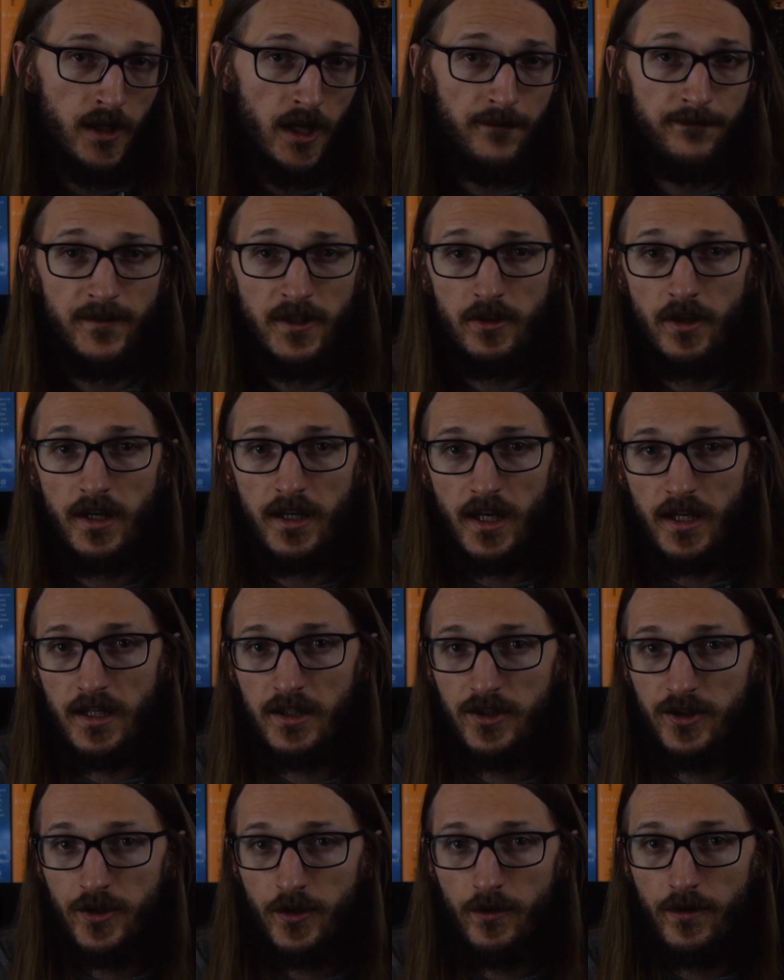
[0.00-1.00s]
I feel like I
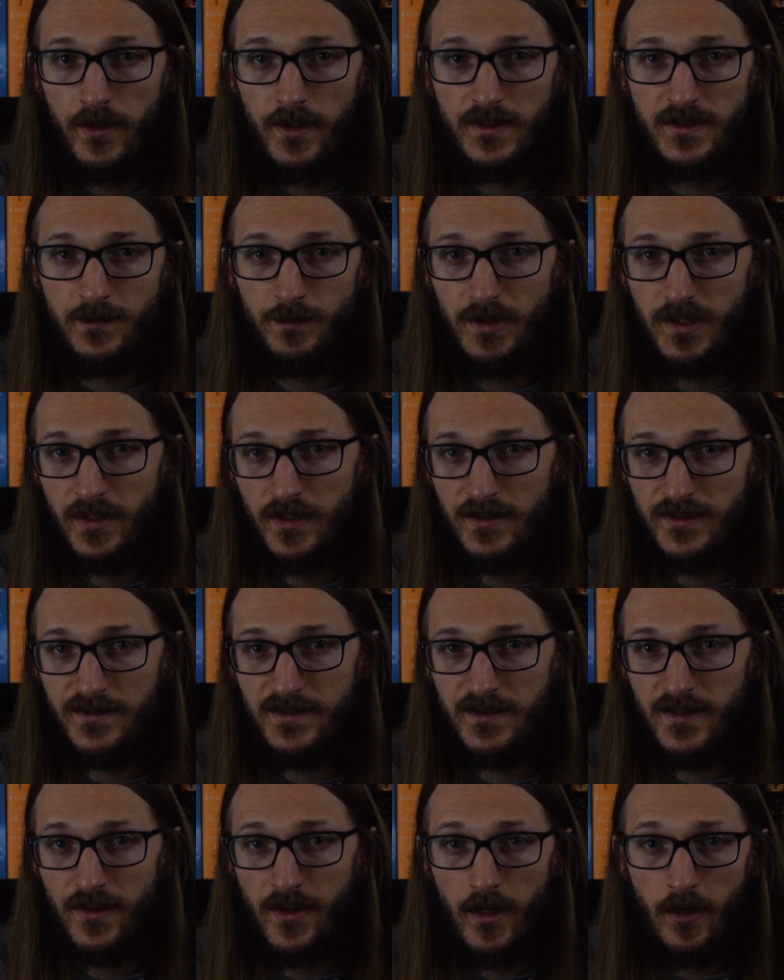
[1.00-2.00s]
can do this
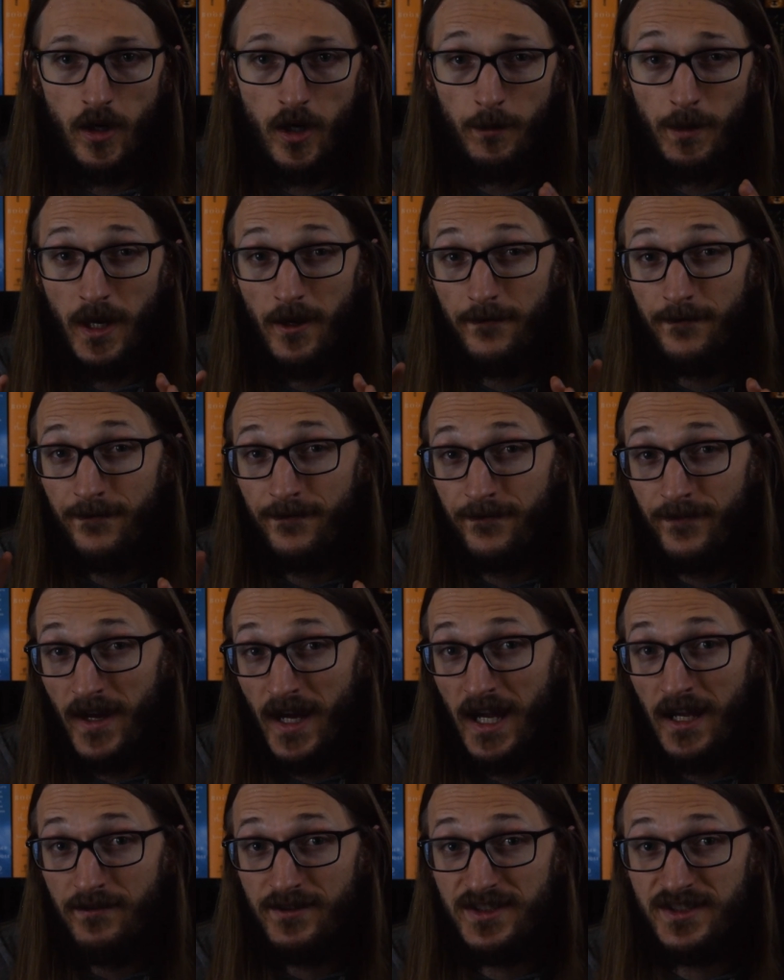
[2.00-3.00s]
because there are about
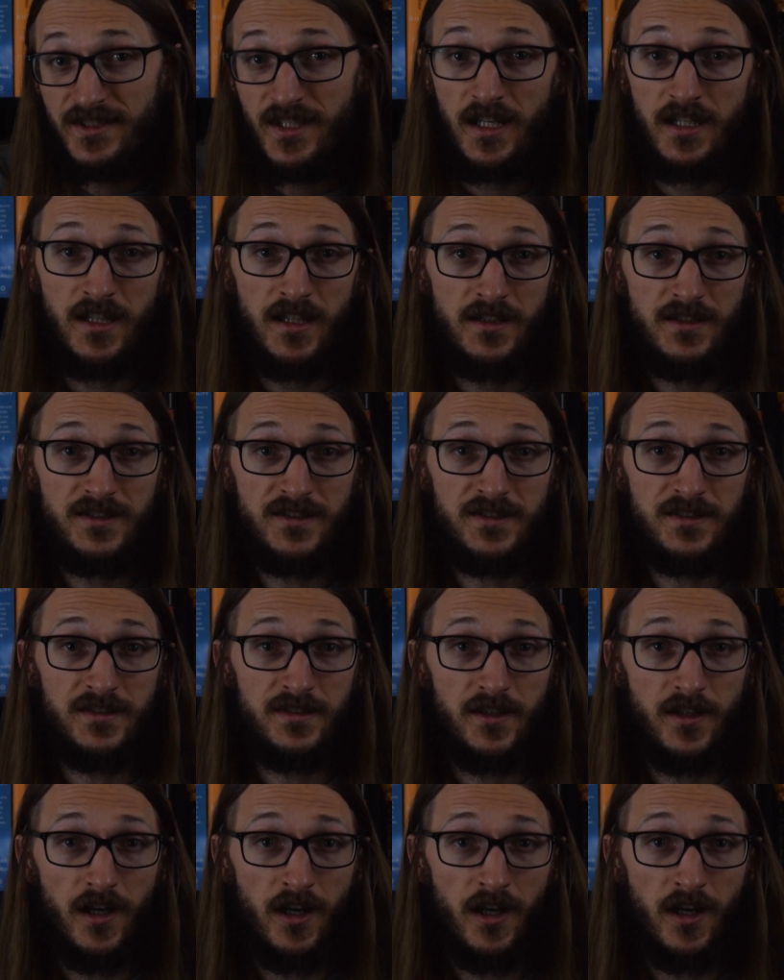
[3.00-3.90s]
5 seconds